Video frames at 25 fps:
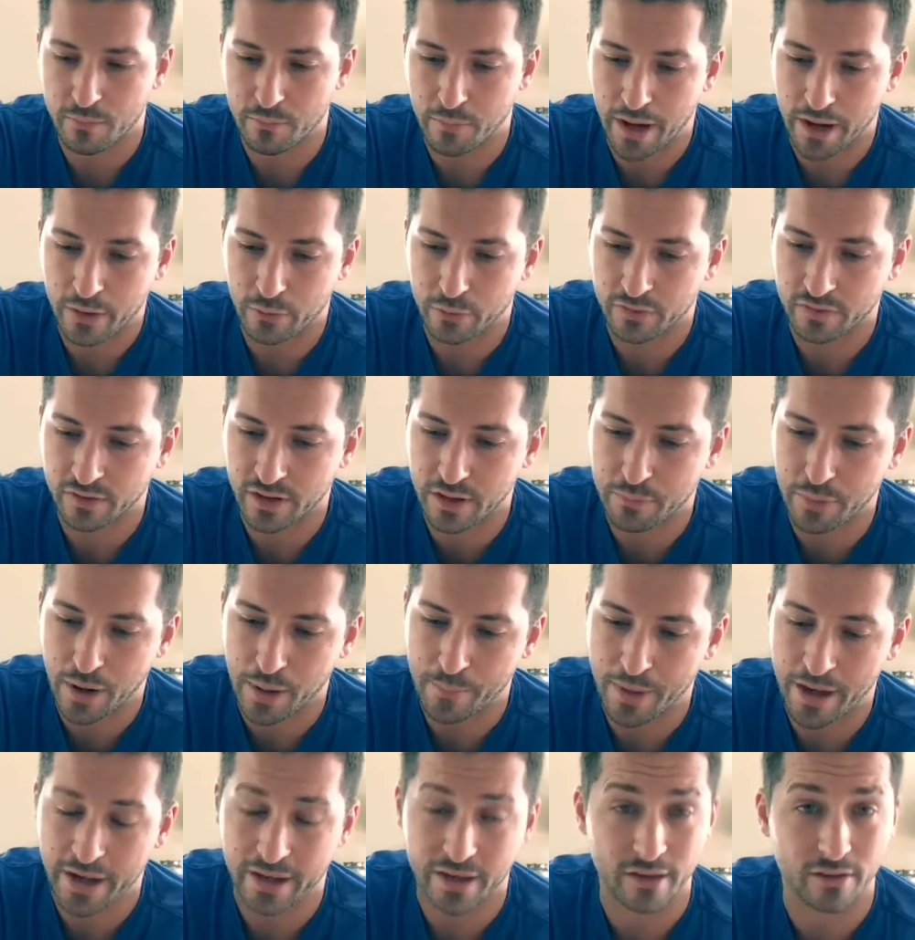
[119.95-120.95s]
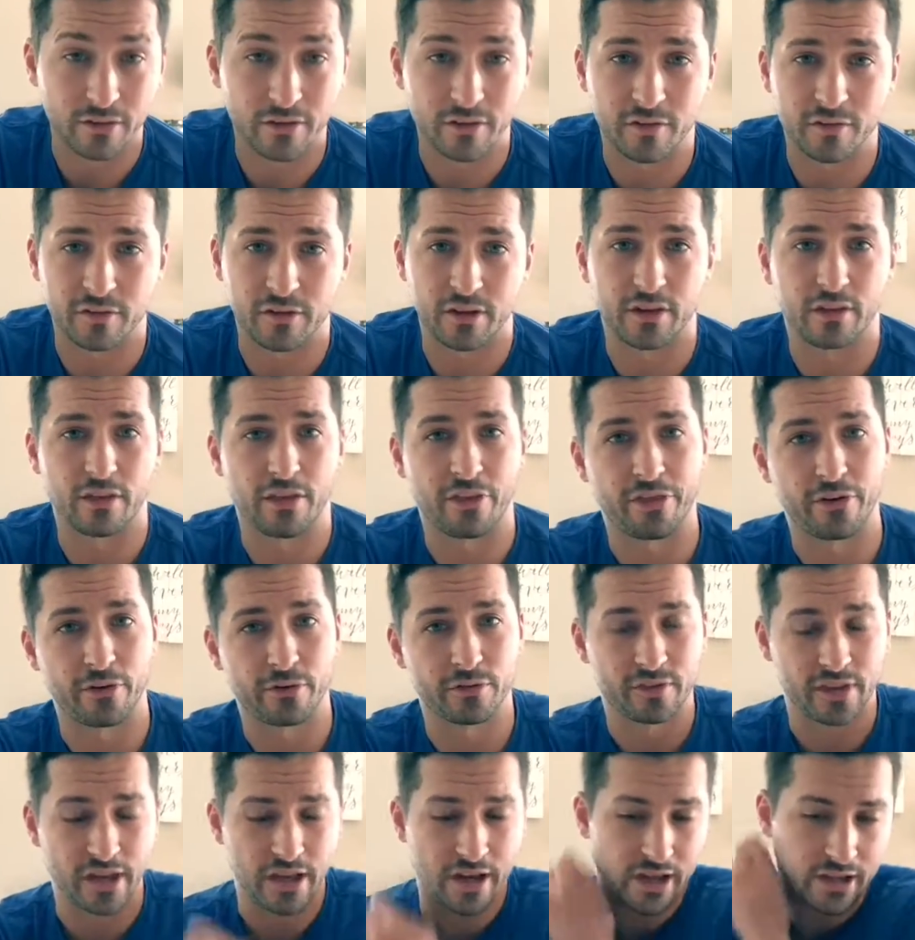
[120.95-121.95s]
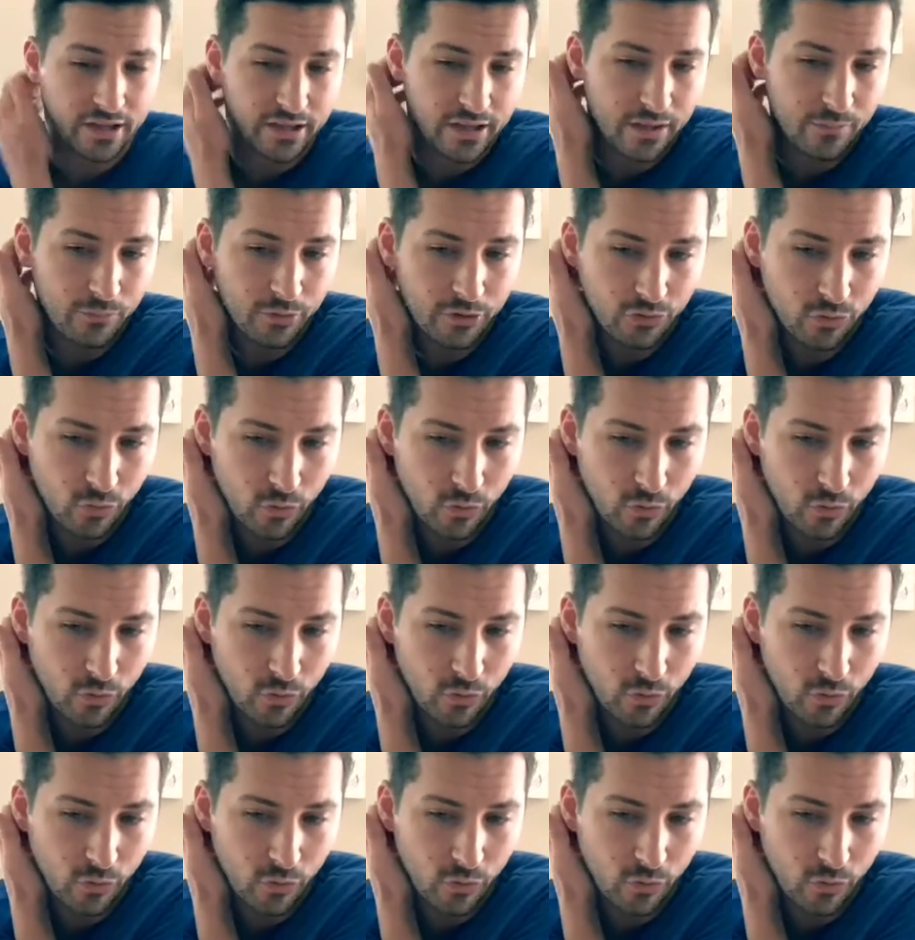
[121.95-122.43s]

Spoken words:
Mike was led by Mike Gillisley the Thursday night game with